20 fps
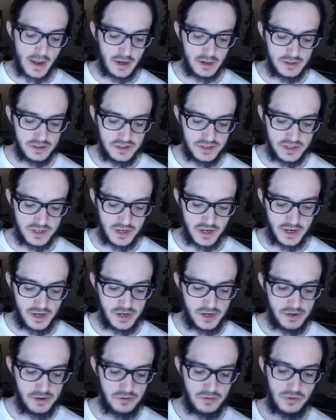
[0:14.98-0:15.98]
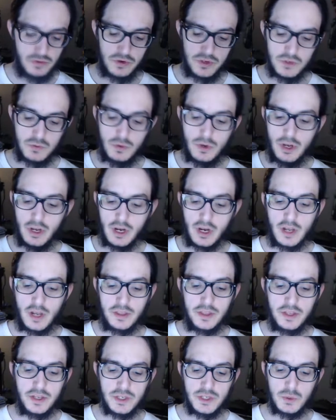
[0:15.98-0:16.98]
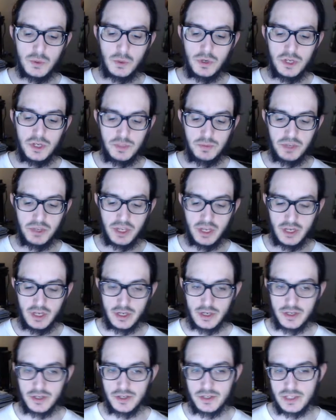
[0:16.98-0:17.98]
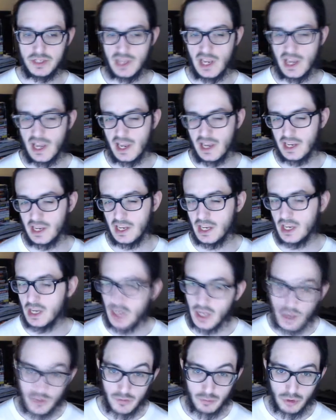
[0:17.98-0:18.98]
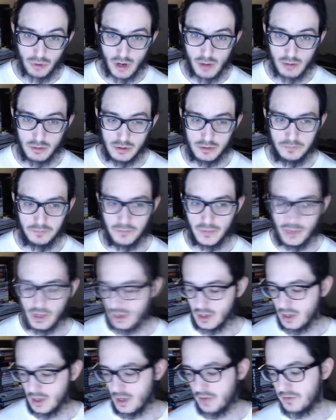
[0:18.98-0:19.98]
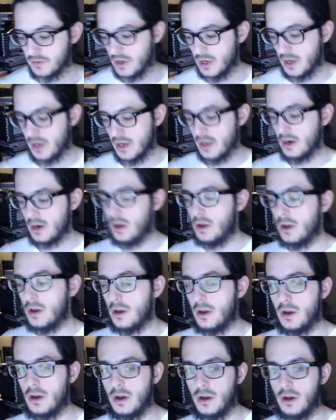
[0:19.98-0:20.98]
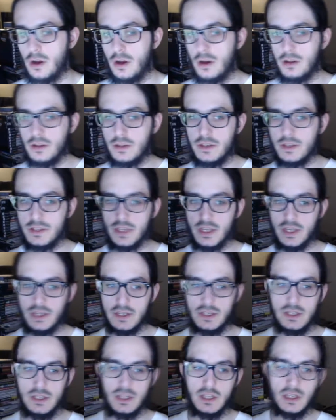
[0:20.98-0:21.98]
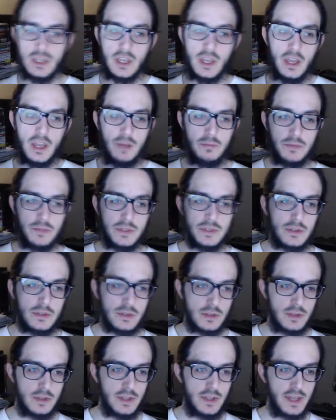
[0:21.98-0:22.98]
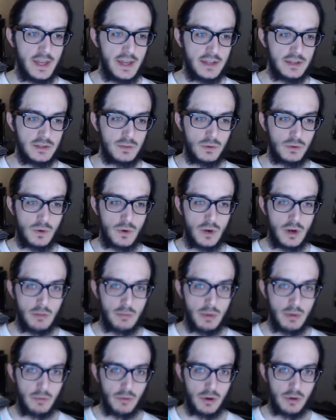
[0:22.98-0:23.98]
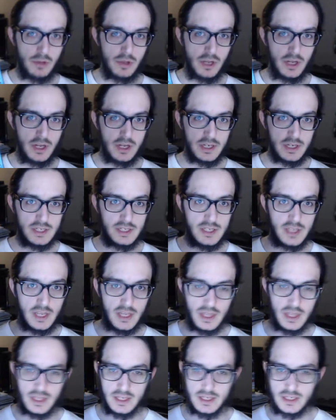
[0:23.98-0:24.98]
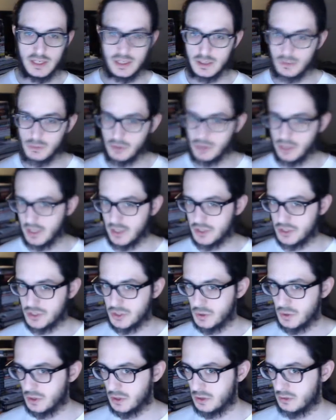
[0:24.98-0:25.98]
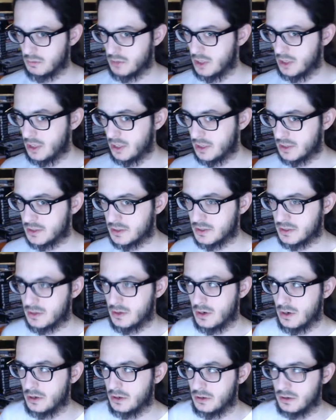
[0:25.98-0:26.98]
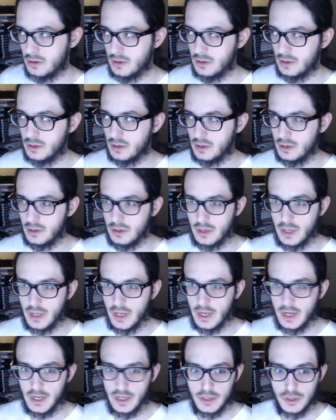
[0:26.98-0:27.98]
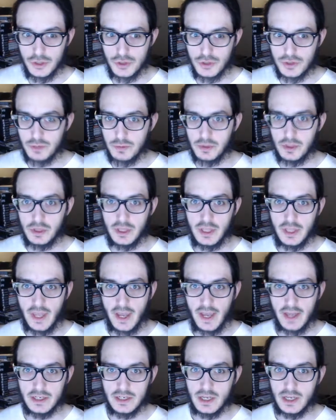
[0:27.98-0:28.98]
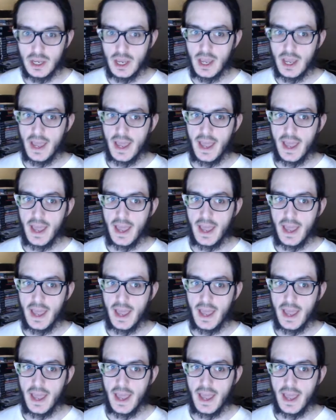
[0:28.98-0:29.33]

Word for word: And uh, the reason why I got this was because I kind of have a problem. I've got all these Sega CD games that require memory blocks. The system only has 200 blocks or 180-ish or something like that